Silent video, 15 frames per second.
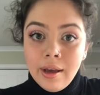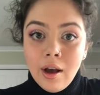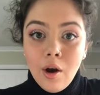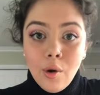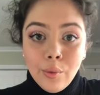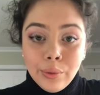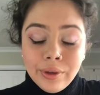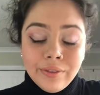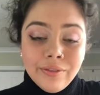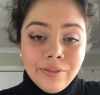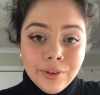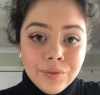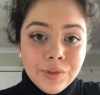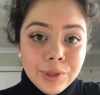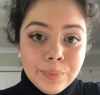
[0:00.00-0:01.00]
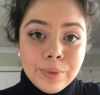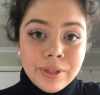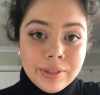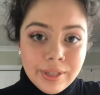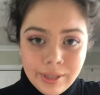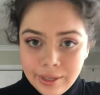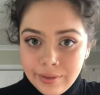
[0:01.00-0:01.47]
only
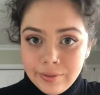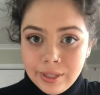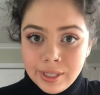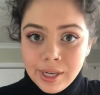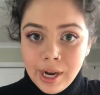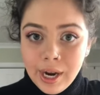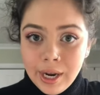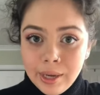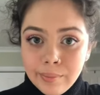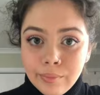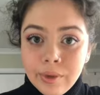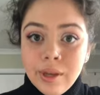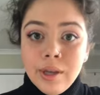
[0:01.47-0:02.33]
50% of the time